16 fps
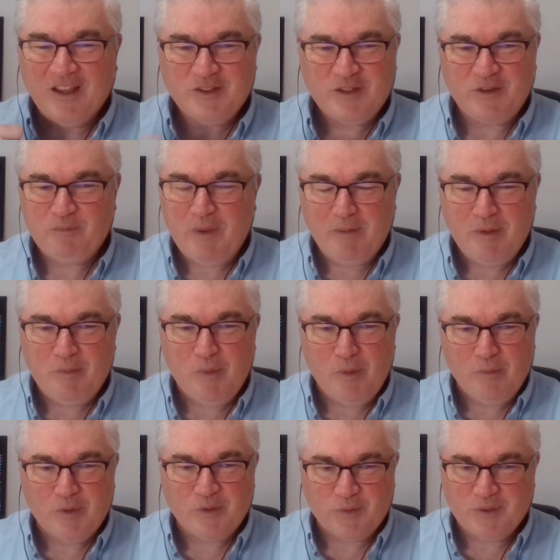As the baby
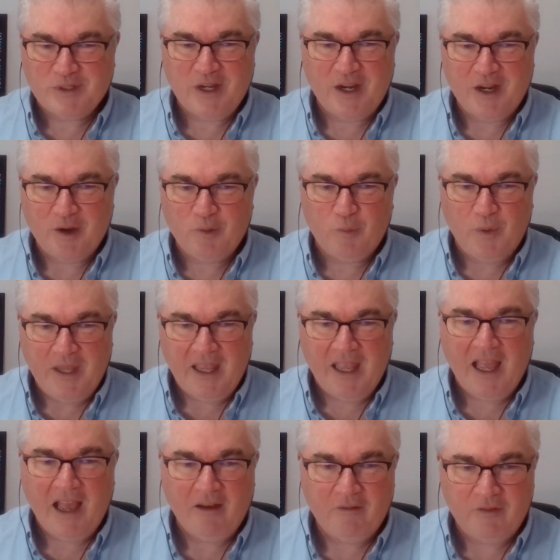boomers retire,
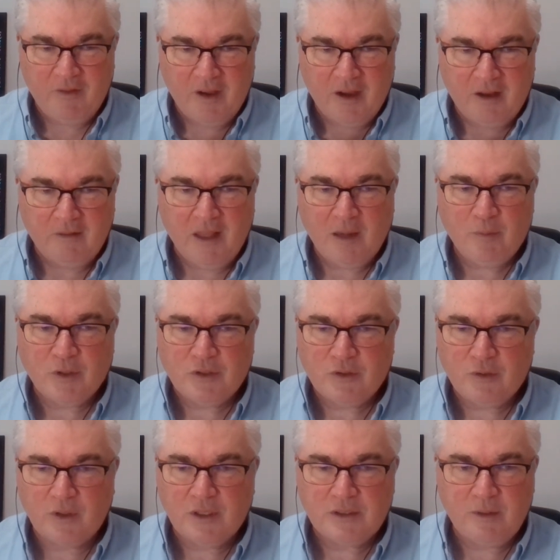we have a labor
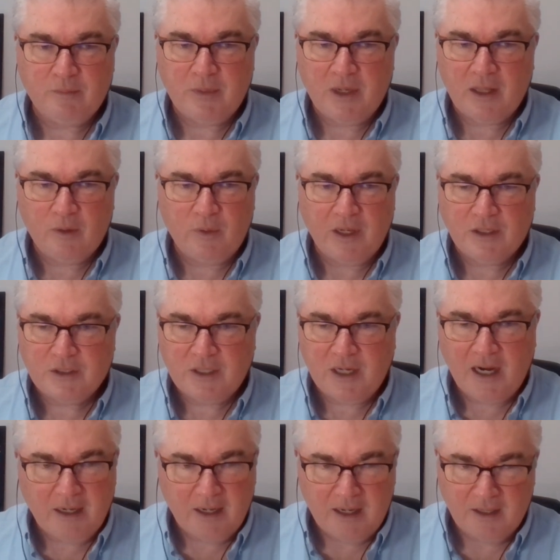shortage. And by the way,
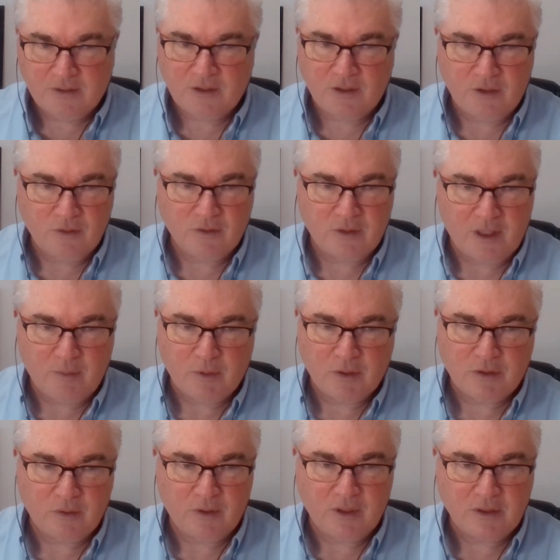China has a huge
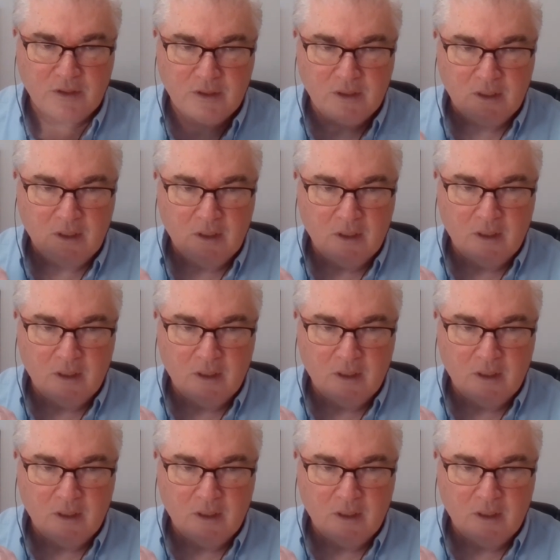labor shortage.